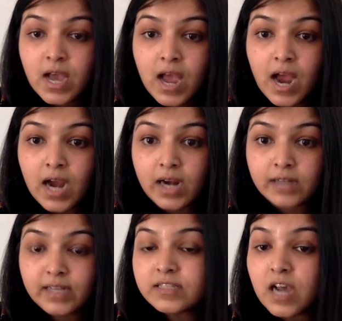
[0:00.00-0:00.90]
and
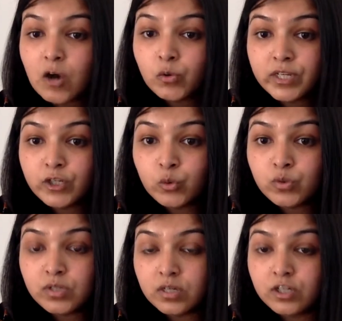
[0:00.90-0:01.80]
that's how they
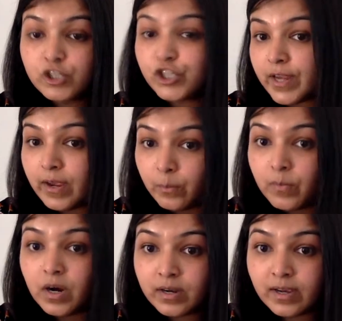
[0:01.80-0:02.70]
use
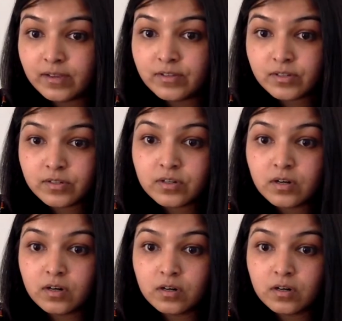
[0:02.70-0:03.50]
shame against